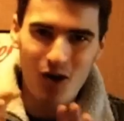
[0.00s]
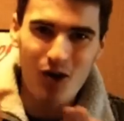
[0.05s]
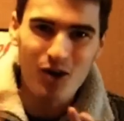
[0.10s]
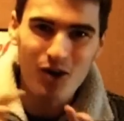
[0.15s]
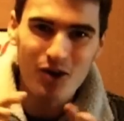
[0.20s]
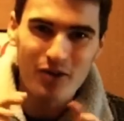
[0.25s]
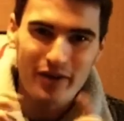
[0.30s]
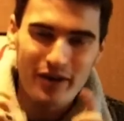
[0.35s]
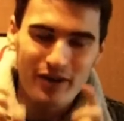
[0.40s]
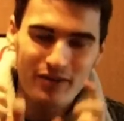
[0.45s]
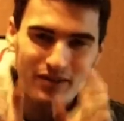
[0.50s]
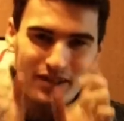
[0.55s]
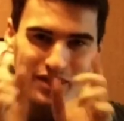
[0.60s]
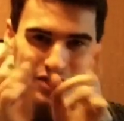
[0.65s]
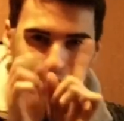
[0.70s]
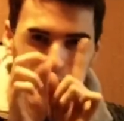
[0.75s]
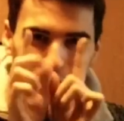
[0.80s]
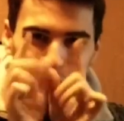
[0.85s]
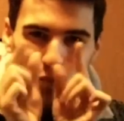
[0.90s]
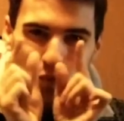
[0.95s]
all around
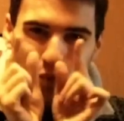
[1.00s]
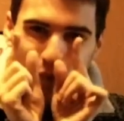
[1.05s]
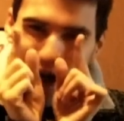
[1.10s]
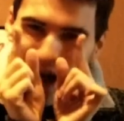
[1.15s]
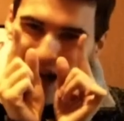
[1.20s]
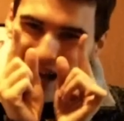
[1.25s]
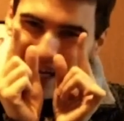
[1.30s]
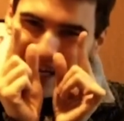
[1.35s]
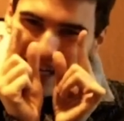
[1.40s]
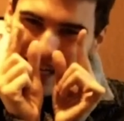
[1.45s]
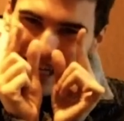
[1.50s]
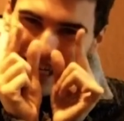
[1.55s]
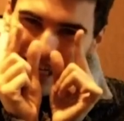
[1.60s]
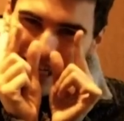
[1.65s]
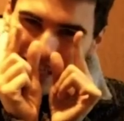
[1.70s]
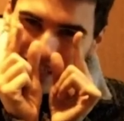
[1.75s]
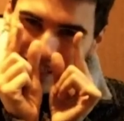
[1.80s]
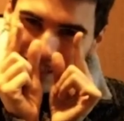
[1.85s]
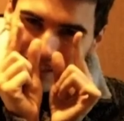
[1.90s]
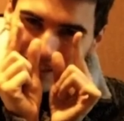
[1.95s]
this
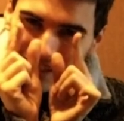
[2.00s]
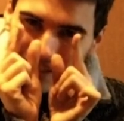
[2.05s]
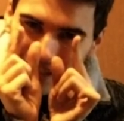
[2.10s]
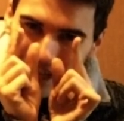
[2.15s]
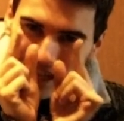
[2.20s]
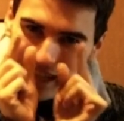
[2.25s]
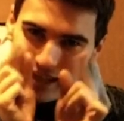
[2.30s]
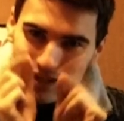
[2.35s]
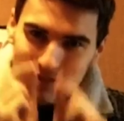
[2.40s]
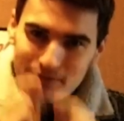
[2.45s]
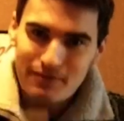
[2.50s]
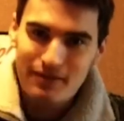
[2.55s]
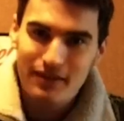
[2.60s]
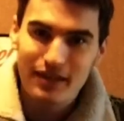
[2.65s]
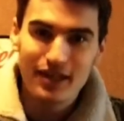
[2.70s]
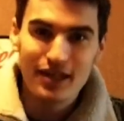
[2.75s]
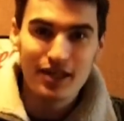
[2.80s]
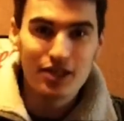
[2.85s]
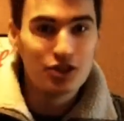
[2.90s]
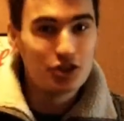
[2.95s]
one little shelf
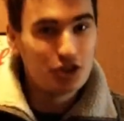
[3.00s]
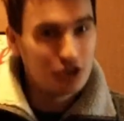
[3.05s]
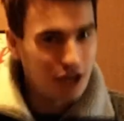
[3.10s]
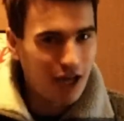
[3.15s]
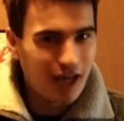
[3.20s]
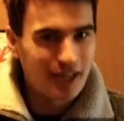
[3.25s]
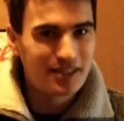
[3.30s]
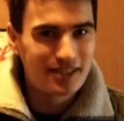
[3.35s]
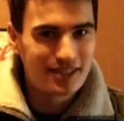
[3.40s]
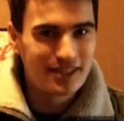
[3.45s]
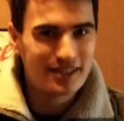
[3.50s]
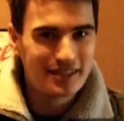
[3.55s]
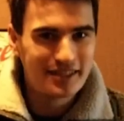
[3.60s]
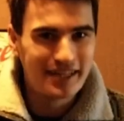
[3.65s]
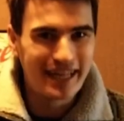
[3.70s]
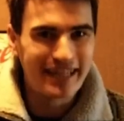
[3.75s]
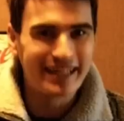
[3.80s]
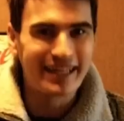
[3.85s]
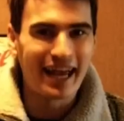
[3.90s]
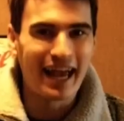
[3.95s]

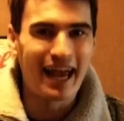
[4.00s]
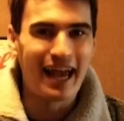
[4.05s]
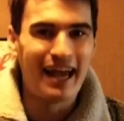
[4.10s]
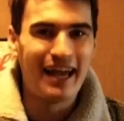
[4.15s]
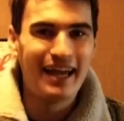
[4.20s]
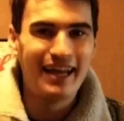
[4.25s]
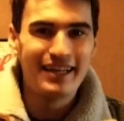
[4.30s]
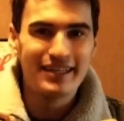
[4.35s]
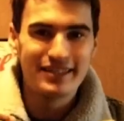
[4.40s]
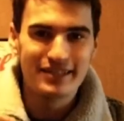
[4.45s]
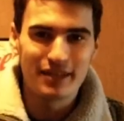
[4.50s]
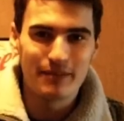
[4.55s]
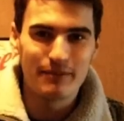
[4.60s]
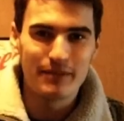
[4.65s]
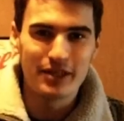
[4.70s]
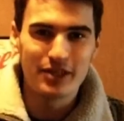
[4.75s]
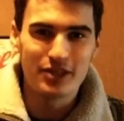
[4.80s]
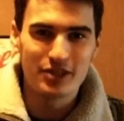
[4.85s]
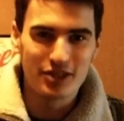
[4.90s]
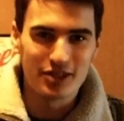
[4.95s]
just to get
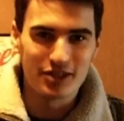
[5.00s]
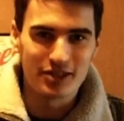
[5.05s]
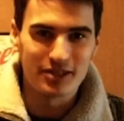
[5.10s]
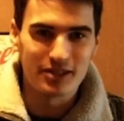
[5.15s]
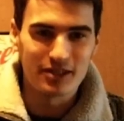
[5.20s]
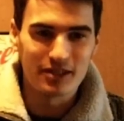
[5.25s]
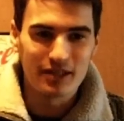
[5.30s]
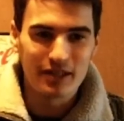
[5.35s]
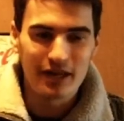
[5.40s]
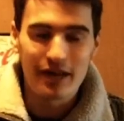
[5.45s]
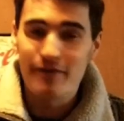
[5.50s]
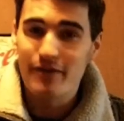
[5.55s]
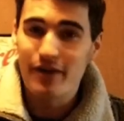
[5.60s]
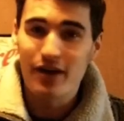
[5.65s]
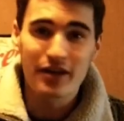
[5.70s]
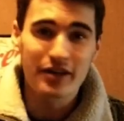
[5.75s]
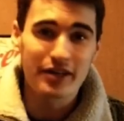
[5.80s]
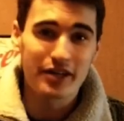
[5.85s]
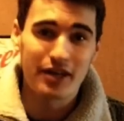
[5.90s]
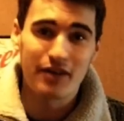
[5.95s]
something good. If
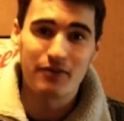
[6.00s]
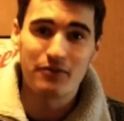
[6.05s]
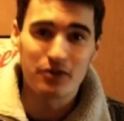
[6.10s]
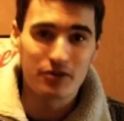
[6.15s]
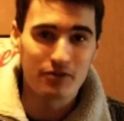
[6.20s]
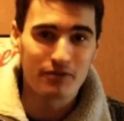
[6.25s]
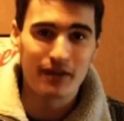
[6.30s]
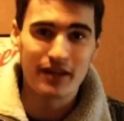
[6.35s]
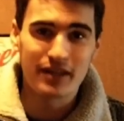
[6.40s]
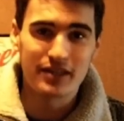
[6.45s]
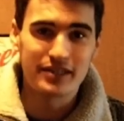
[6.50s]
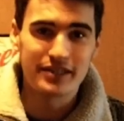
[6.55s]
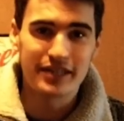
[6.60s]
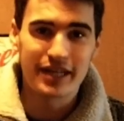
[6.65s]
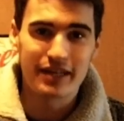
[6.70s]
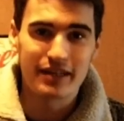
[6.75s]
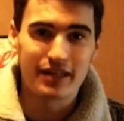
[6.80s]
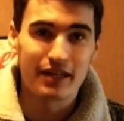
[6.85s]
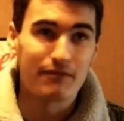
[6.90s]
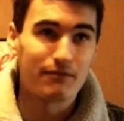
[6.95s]
you're lucky enough, you could find a
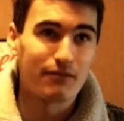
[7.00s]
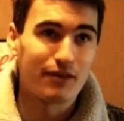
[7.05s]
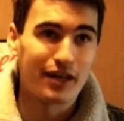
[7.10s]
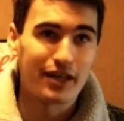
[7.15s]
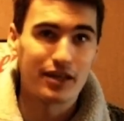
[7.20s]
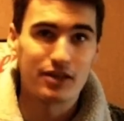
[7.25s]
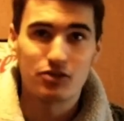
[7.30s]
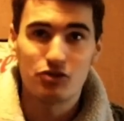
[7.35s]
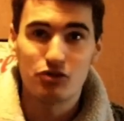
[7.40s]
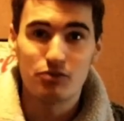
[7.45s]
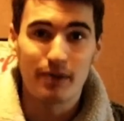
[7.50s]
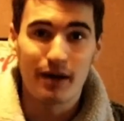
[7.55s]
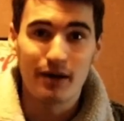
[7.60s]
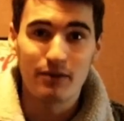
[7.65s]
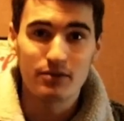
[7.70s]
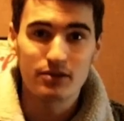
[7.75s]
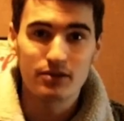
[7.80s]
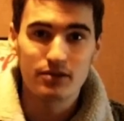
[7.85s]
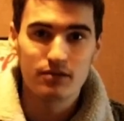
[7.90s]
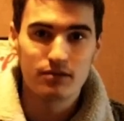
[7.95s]
steak there for like
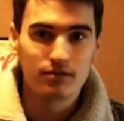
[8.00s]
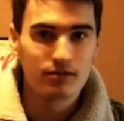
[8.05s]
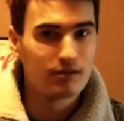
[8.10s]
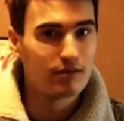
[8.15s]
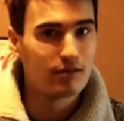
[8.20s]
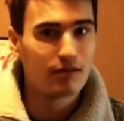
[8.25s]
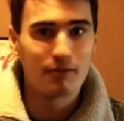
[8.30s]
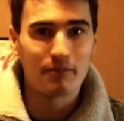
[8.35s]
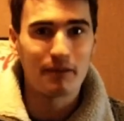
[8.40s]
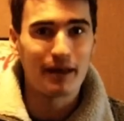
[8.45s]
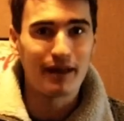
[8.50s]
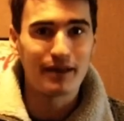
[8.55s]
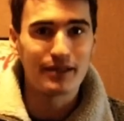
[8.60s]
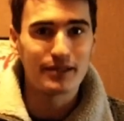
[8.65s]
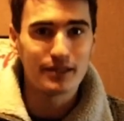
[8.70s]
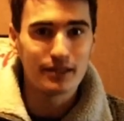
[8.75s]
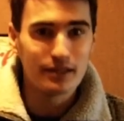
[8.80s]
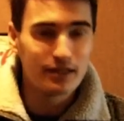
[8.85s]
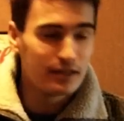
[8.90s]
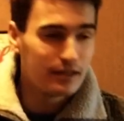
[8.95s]
£2. Not
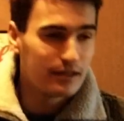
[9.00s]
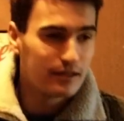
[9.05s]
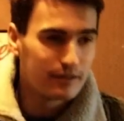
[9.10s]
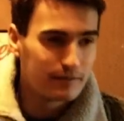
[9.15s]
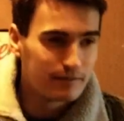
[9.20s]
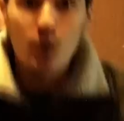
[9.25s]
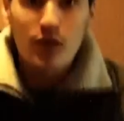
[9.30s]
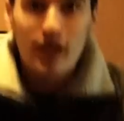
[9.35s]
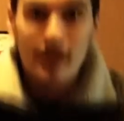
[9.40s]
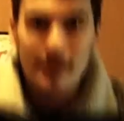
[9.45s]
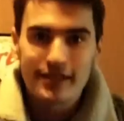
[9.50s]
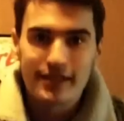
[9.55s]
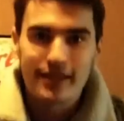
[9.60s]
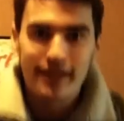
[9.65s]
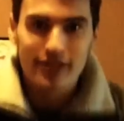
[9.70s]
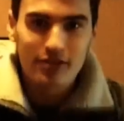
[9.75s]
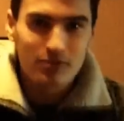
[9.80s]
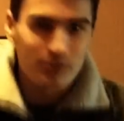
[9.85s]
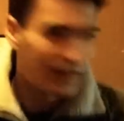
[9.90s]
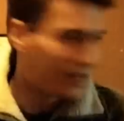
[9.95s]
bad. Oh, that's the thing